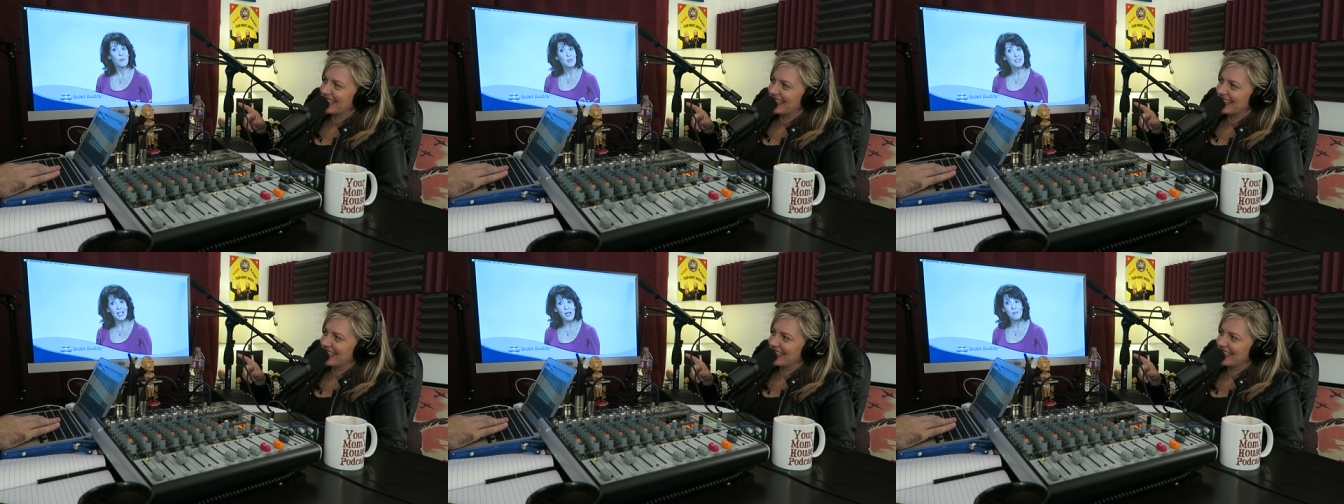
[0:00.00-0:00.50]
the
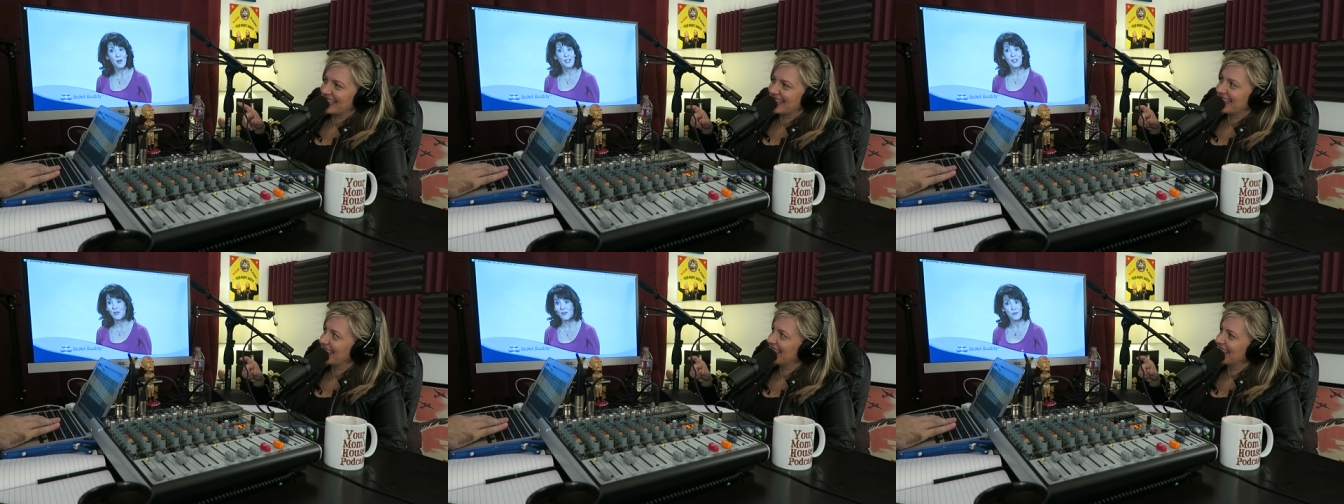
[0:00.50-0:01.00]
bidet
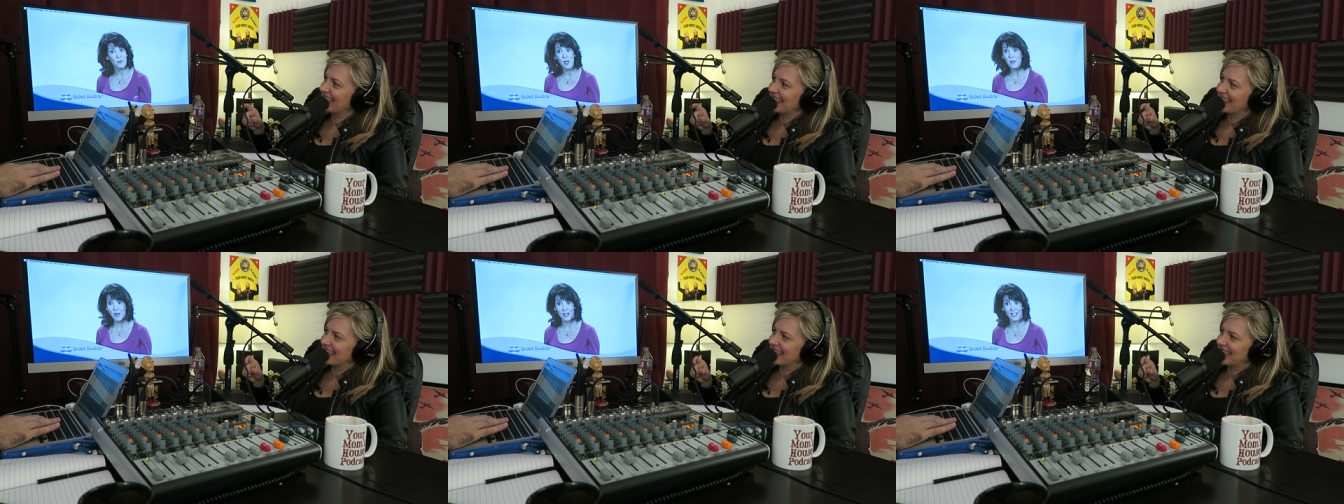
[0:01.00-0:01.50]
buddy, you don't have to
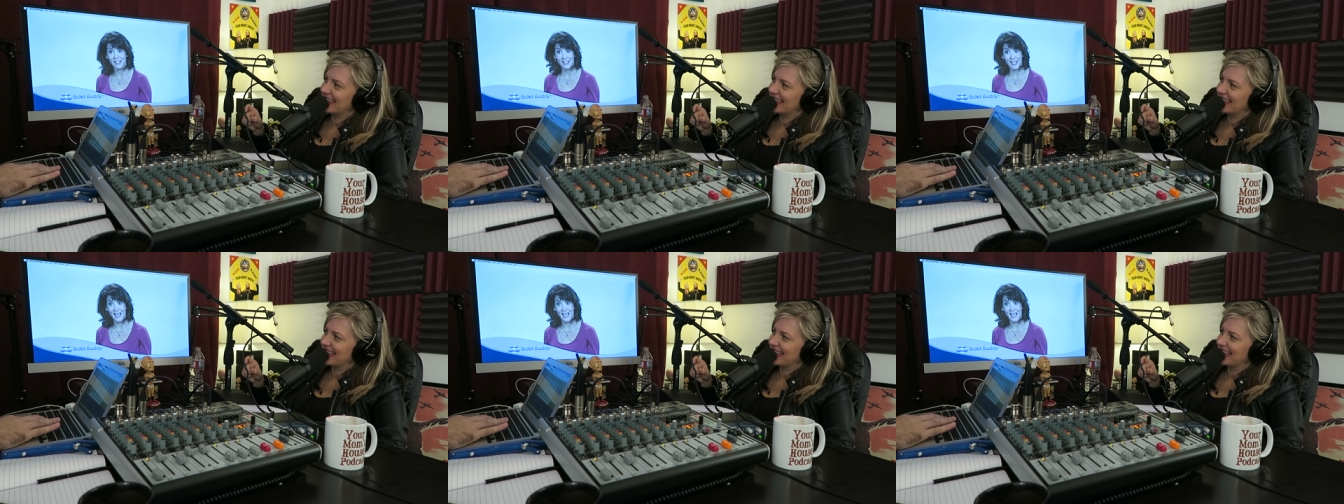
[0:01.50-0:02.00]
worry about any of
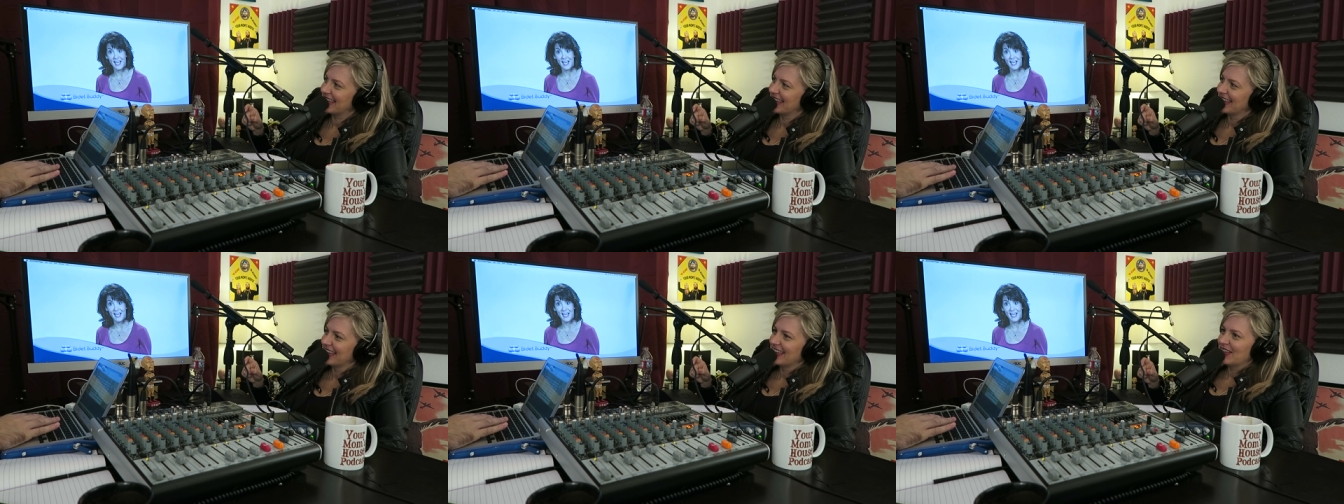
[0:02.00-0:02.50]
that.
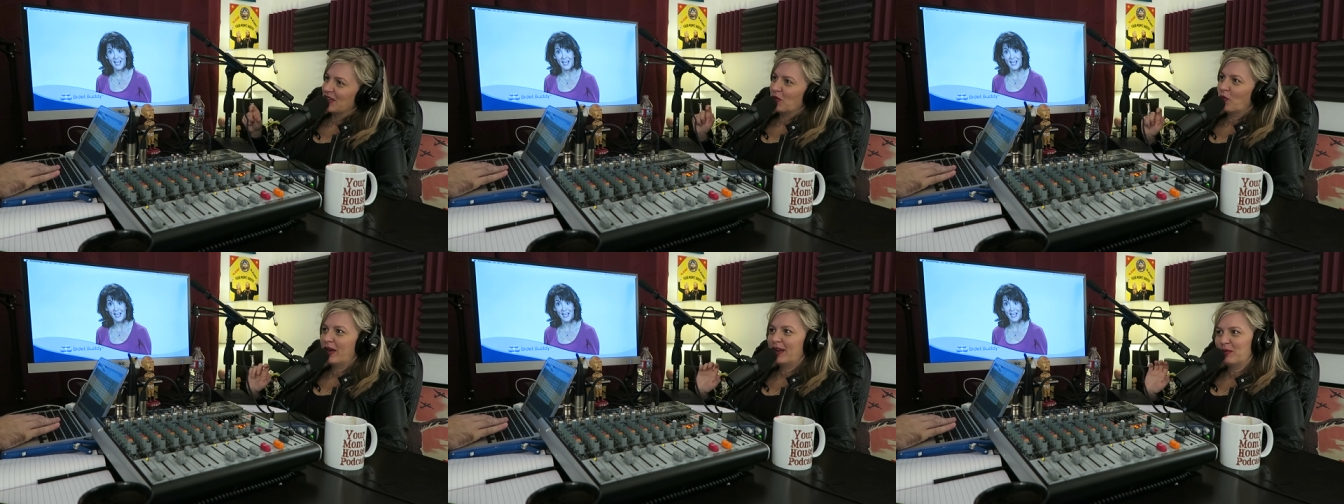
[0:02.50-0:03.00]

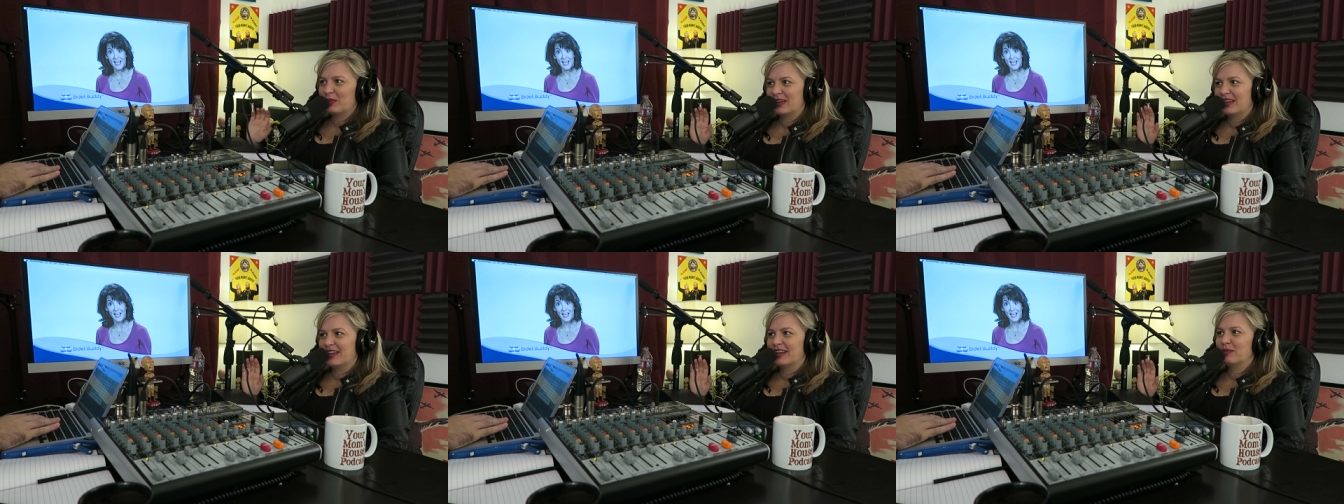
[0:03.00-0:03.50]
Wait a
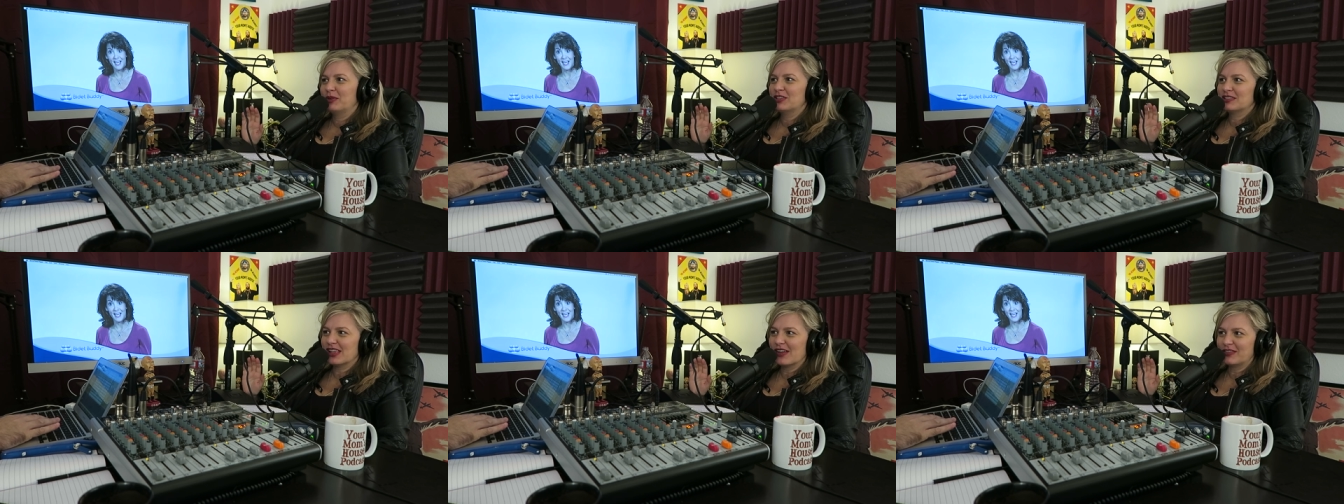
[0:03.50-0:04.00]
minute, but
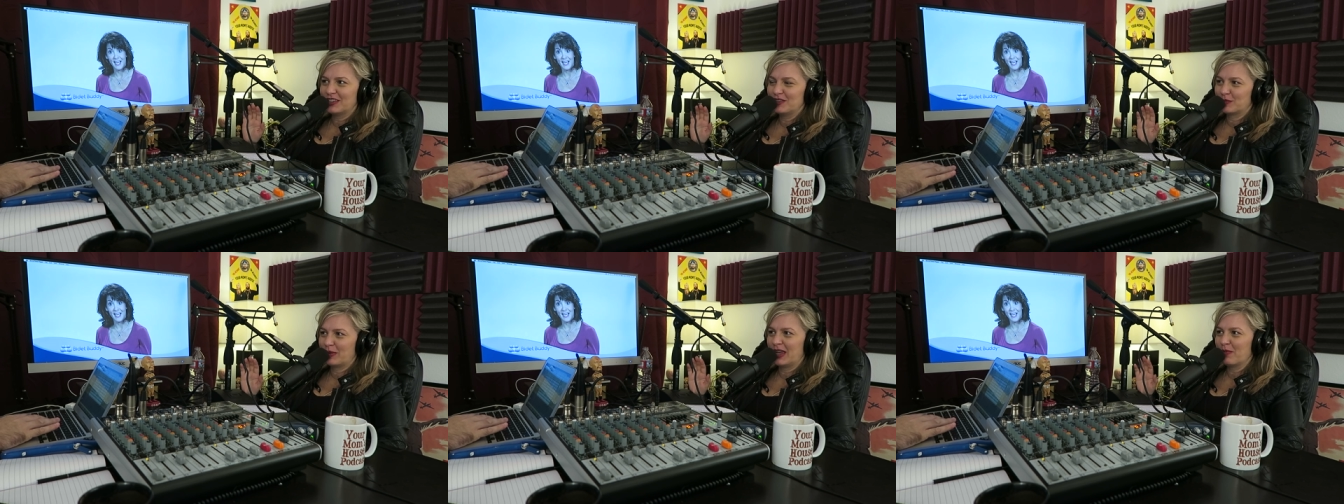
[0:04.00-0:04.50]
you still have to
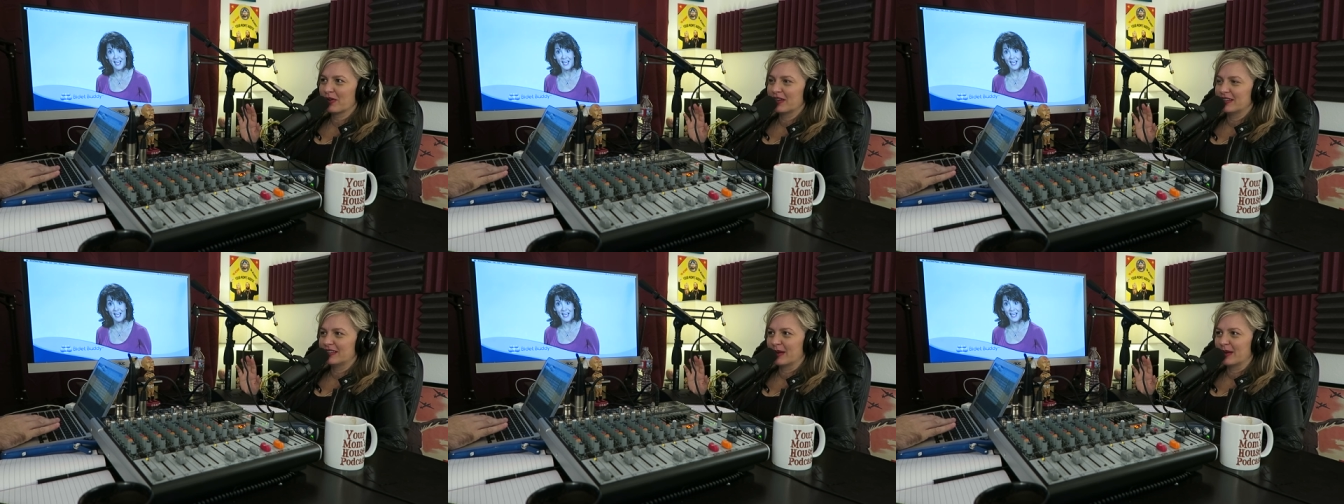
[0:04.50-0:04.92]
use paper, you